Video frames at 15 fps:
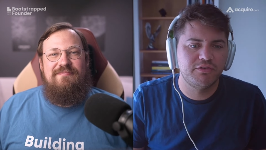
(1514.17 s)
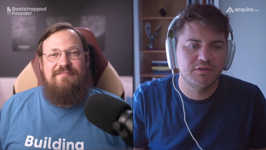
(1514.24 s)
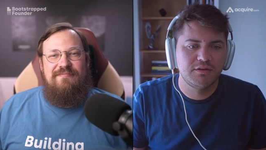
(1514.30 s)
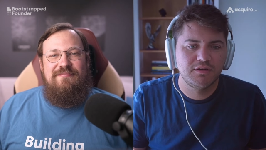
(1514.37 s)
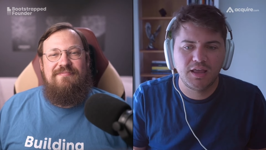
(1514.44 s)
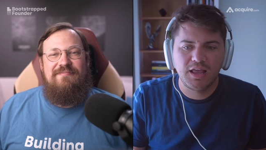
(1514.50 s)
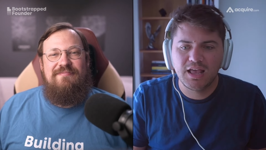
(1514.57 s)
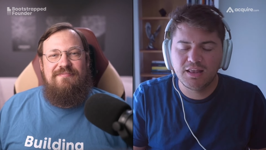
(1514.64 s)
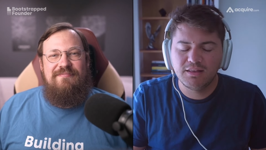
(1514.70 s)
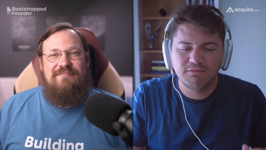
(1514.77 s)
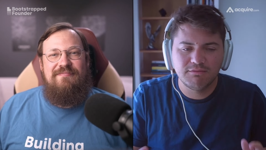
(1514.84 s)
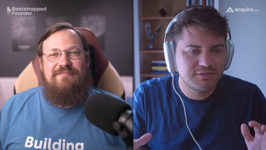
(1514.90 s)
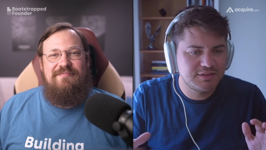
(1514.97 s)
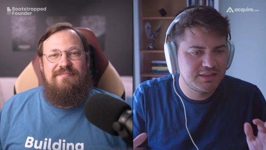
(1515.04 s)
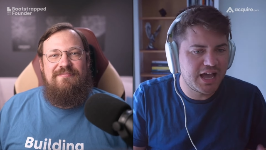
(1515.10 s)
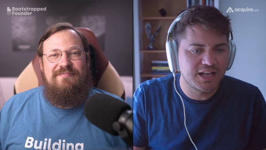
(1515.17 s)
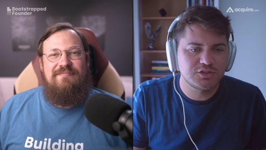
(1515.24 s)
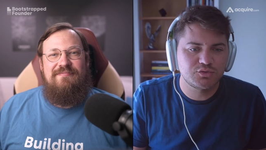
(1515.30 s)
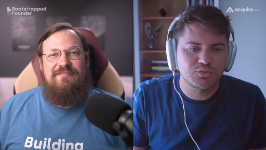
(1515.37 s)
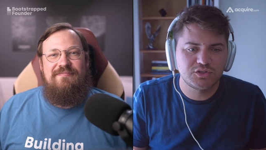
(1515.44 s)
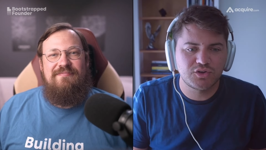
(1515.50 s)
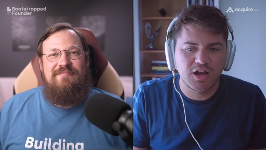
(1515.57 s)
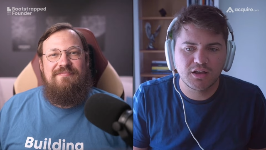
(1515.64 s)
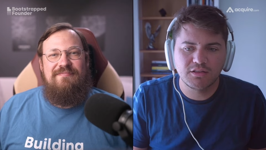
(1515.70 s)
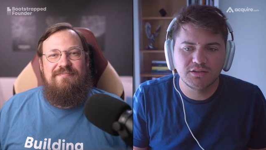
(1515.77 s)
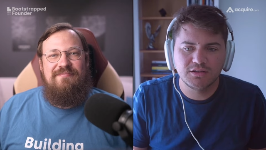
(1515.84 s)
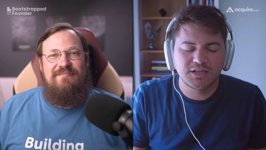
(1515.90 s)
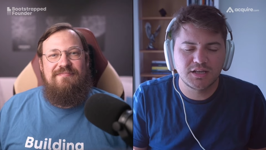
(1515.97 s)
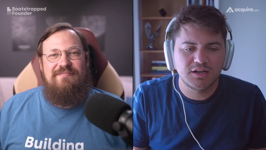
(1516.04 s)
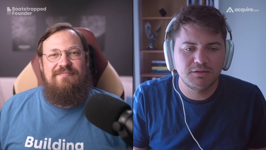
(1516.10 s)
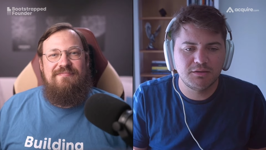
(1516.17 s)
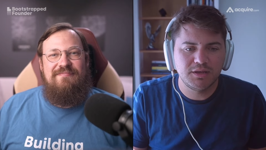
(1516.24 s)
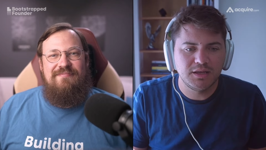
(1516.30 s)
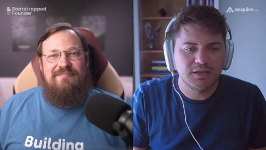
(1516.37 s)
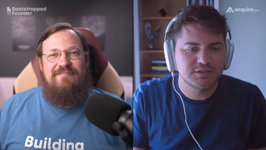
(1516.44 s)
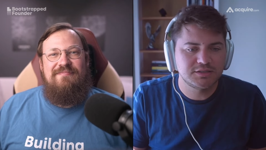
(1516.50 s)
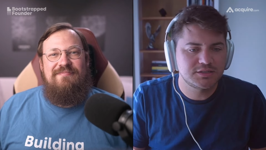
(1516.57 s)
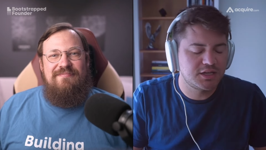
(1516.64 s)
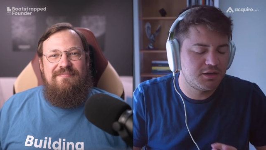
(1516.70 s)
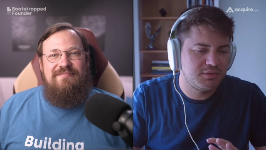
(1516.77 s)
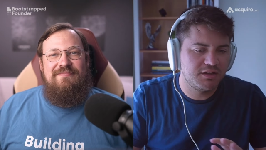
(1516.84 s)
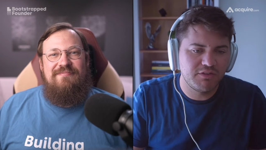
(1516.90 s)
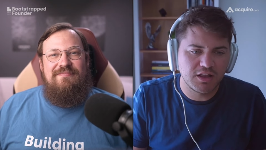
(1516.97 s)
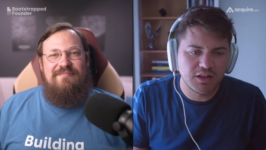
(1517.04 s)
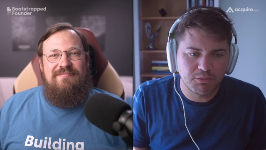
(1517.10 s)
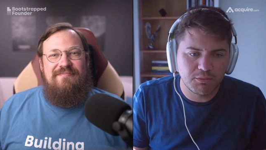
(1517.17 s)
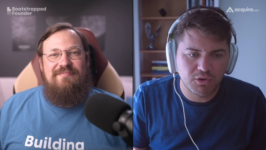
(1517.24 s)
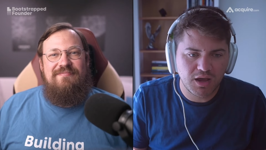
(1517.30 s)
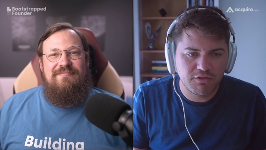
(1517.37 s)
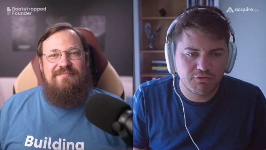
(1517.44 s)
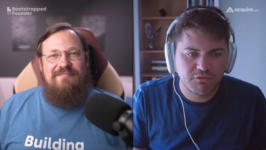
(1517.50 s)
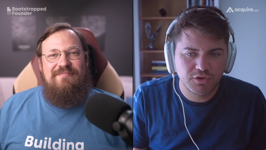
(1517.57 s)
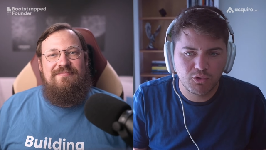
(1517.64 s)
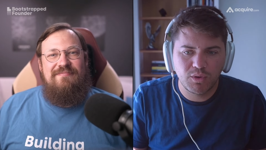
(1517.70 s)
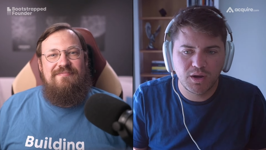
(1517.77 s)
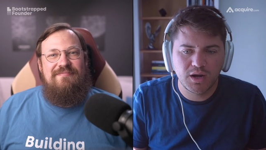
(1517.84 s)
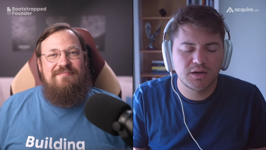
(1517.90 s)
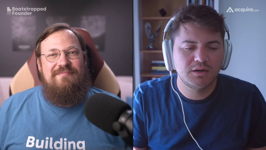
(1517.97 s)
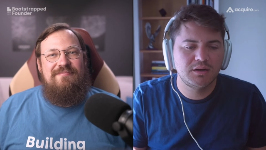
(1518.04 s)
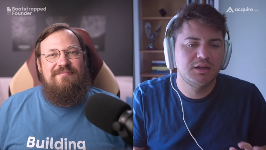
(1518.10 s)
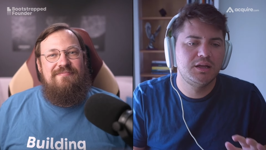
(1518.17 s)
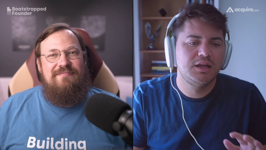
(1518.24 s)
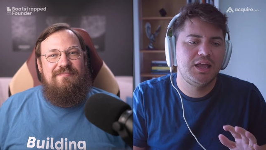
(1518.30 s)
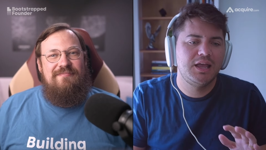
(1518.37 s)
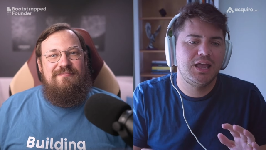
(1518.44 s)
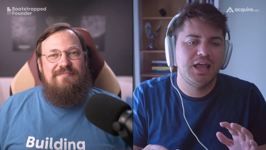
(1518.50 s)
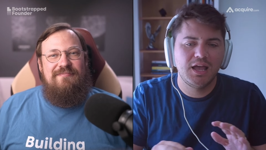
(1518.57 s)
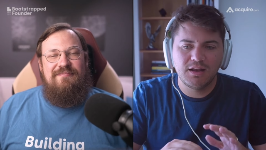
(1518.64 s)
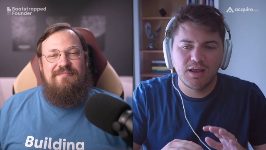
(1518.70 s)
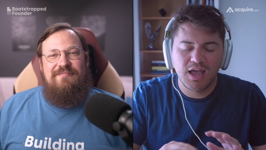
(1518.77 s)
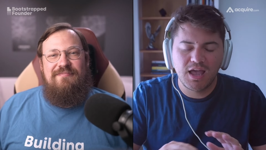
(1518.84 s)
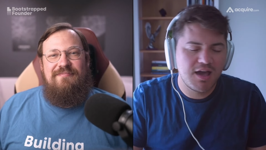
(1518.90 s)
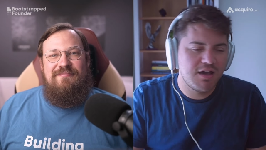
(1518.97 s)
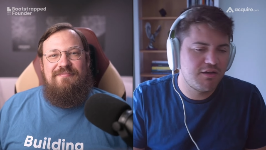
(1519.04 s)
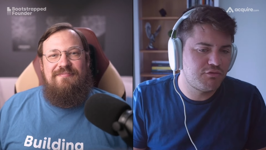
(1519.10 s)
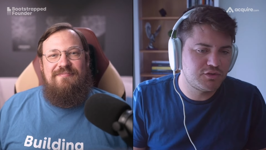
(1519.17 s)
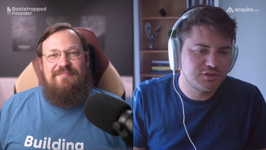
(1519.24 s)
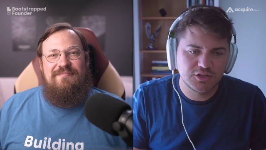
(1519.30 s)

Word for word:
Speaker 1: And that's what Dracula is going to be. It's going to be available everywhere and every single